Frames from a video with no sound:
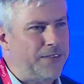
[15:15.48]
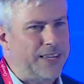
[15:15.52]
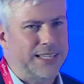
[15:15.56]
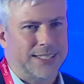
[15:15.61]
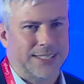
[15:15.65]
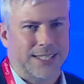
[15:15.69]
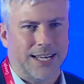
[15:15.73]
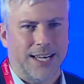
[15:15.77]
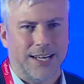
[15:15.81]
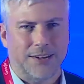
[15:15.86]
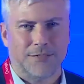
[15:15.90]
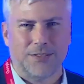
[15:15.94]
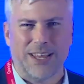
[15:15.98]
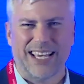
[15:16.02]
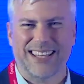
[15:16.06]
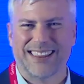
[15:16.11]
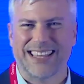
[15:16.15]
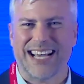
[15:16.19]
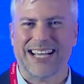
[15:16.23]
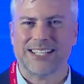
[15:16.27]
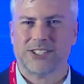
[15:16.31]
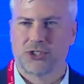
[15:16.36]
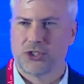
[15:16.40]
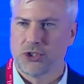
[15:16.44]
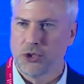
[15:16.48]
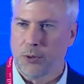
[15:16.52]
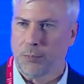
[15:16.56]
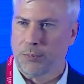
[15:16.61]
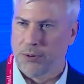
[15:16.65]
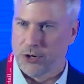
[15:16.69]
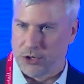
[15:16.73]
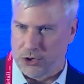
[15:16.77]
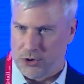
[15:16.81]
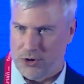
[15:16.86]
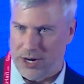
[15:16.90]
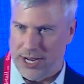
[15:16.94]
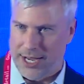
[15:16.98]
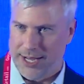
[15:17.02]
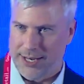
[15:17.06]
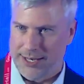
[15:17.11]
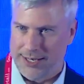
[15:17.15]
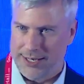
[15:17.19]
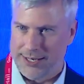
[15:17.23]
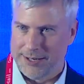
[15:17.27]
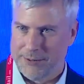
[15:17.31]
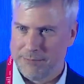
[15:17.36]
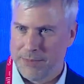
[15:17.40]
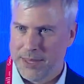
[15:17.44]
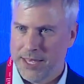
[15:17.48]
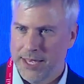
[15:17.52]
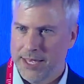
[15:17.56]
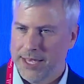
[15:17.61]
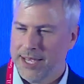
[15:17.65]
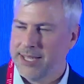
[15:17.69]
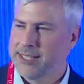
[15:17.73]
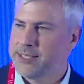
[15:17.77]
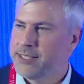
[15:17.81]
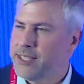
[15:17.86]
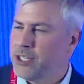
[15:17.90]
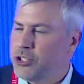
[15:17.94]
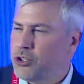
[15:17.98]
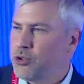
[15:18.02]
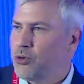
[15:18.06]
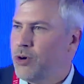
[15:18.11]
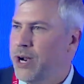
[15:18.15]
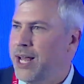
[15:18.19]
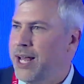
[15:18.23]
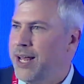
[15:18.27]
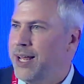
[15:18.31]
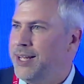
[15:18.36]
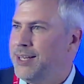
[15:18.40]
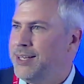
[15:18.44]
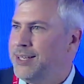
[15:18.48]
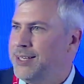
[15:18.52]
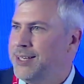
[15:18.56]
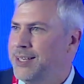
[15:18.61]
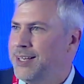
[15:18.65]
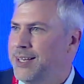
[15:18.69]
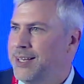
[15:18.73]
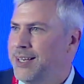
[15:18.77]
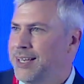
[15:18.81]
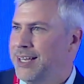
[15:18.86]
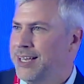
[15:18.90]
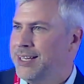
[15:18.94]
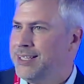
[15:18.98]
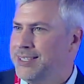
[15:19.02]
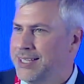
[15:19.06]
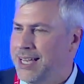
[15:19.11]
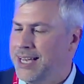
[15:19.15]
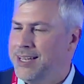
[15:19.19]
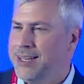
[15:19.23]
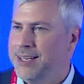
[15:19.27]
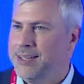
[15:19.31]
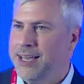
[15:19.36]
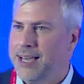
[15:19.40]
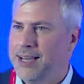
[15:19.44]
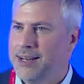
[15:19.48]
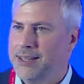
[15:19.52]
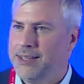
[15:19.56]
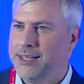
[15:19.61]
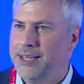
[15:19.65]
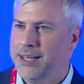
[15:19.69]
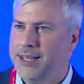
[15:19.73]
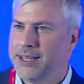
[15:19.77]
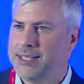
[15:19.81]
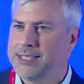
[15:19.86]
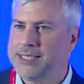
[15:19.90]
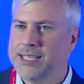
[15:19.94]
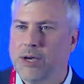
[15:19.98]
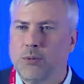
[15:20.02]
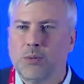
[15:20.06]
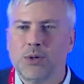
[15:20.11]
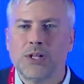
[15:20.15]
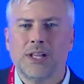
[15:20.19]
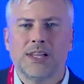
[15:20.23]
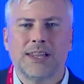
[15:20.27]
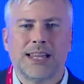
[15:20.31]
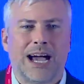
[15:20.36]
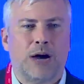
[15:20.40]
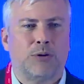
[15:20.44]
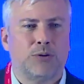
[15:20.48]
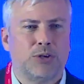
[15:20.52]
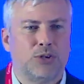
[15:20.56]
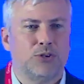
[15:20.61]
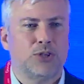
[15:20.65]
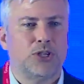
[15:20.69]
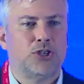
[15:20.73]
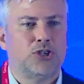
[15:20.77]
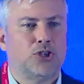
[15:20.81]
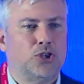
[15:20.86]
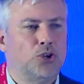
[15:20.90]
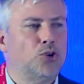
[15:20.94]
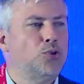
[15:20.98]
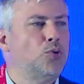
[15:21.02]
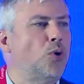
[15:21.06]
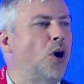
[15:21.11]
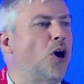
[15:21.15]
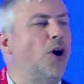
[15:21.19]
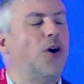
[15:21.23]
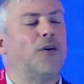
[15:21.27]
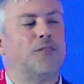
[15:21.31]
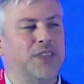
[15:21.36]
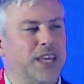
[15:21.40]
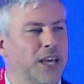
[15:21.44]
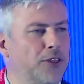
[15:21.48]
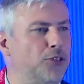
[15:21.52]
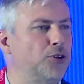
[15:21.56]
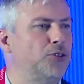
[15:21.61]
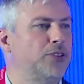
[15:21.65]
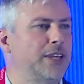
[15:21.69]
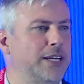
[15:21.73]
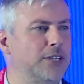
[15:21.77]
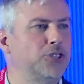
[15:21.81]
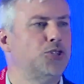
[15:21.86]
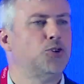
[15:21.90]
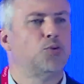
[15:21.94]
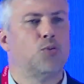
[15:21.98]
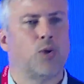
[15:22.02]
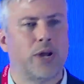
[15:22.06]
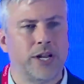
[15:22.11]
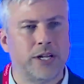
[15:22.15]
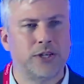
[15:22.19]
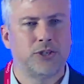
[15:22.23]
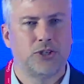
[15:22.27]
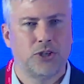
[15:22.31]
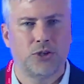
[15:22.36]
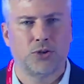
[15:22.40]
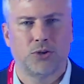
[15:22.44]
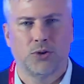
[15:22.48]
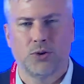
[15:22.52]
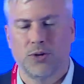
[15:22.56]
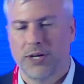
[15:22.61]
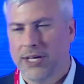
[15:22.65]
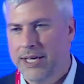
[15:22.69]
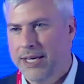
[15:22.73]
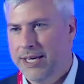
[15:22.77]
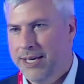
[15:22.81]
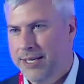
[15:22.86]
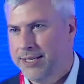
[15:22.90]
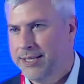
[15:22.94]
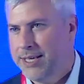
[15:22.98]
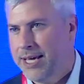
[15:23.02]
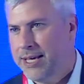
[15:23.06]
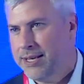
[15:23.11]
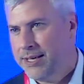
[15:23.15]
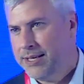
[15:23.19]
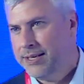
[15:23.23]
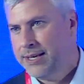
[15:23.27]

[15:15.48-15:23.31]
is kind of like that super trend. It's the trend in data and analytics that will allow you to do all of the other things you want to do in data and